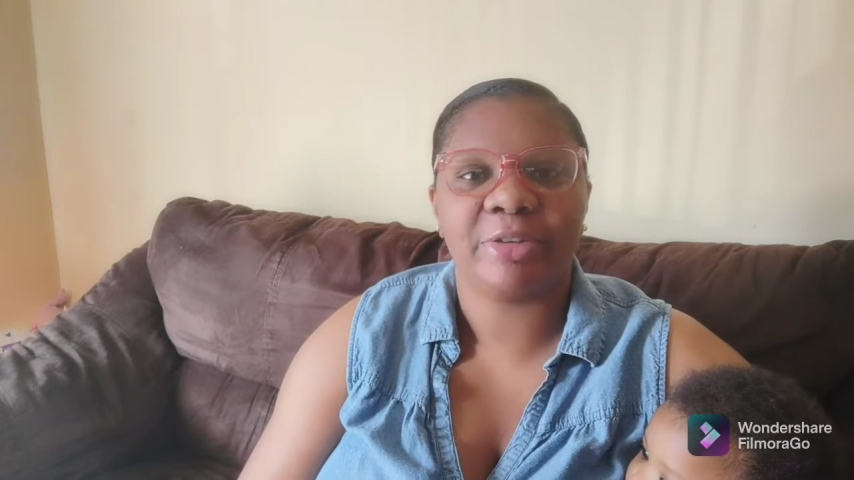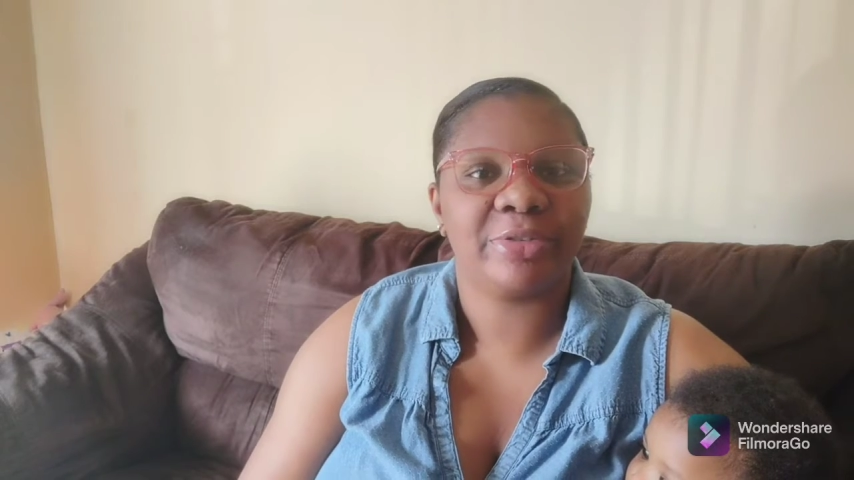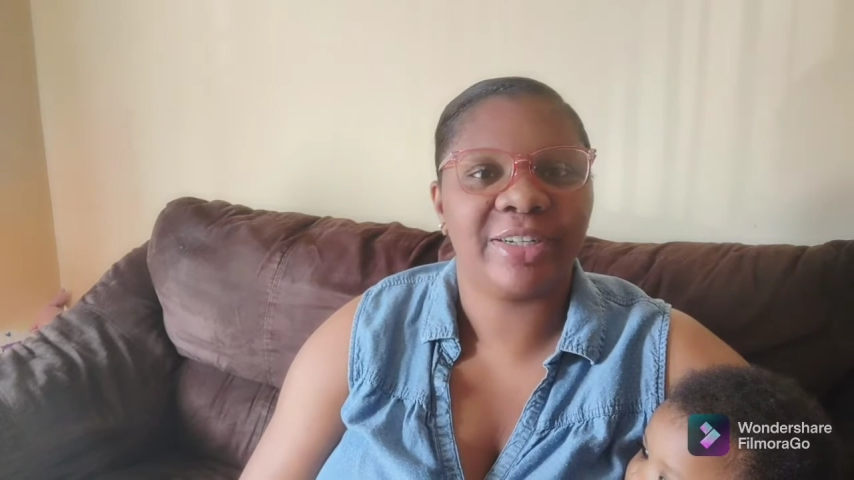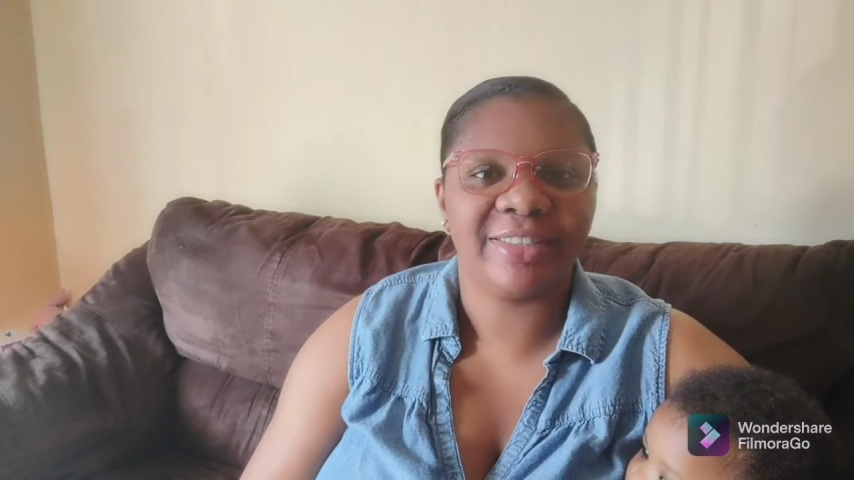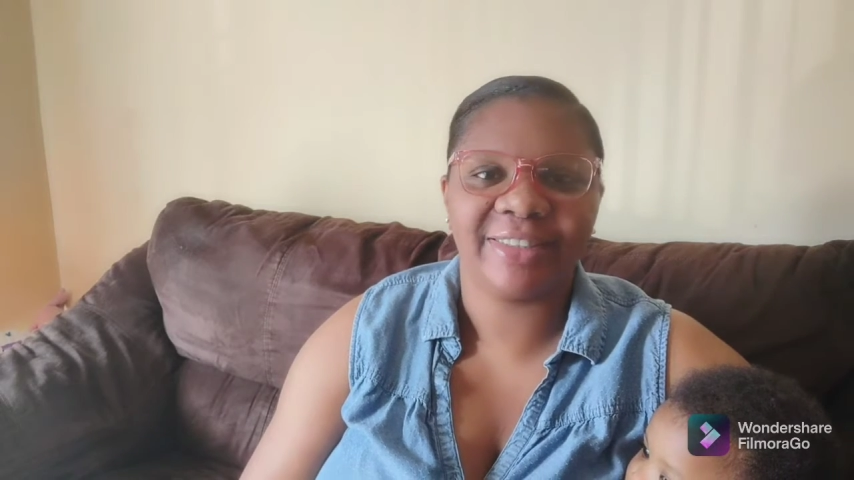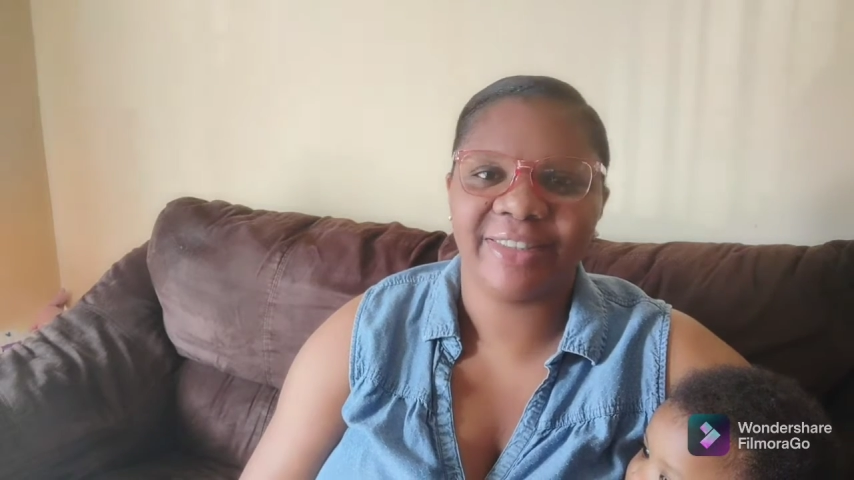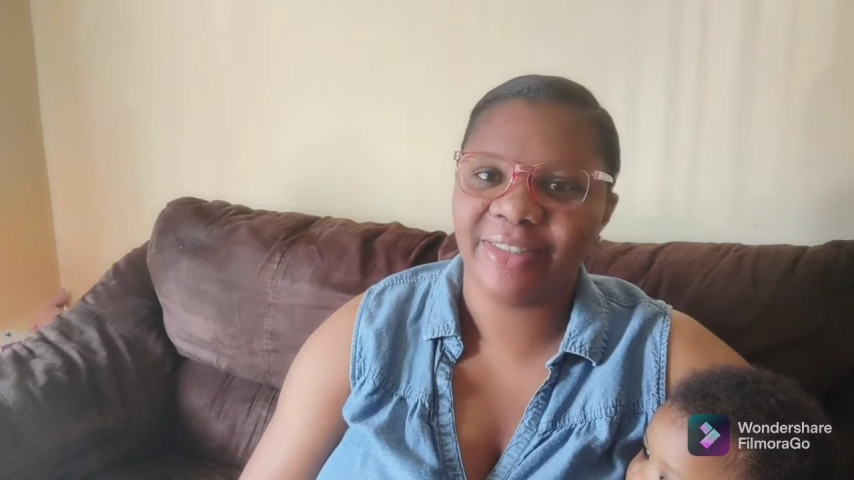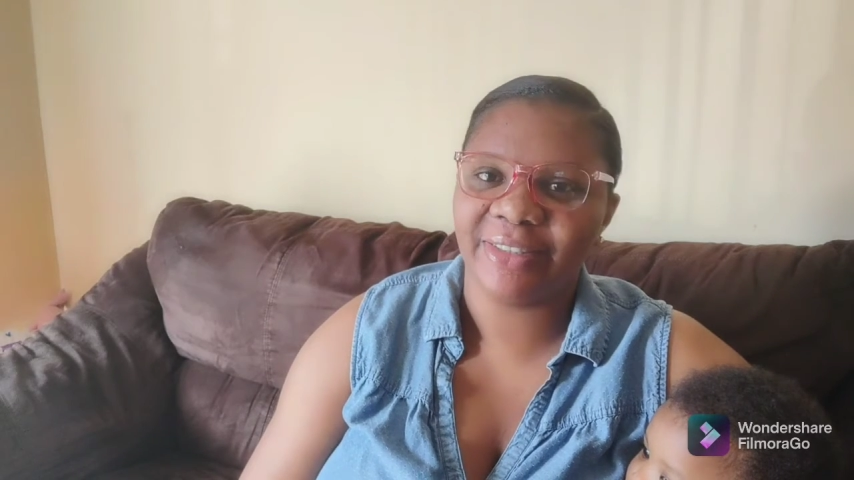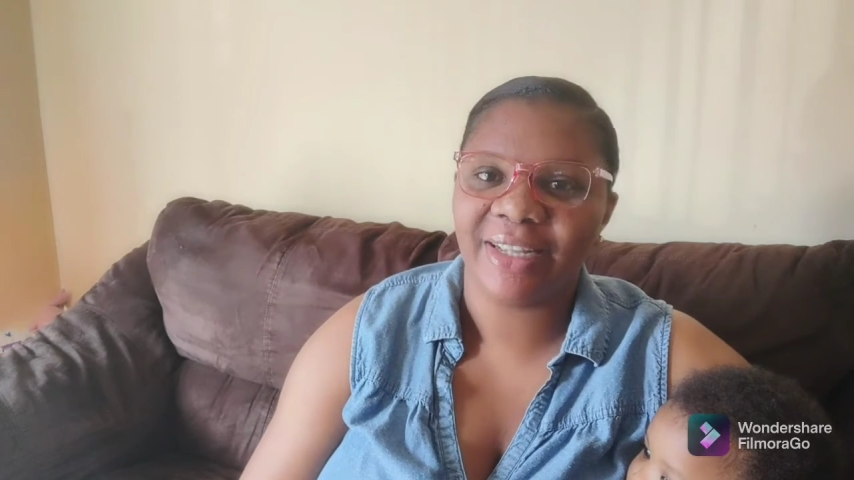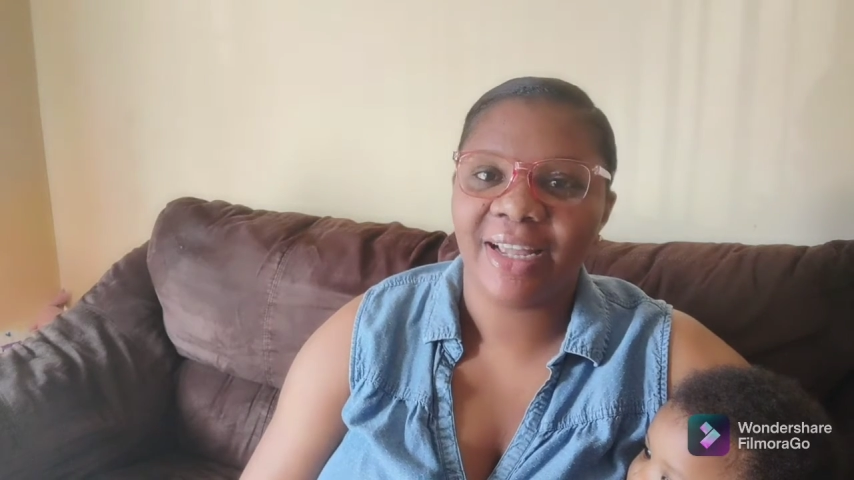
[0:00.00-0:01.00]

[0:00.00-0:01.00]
friends,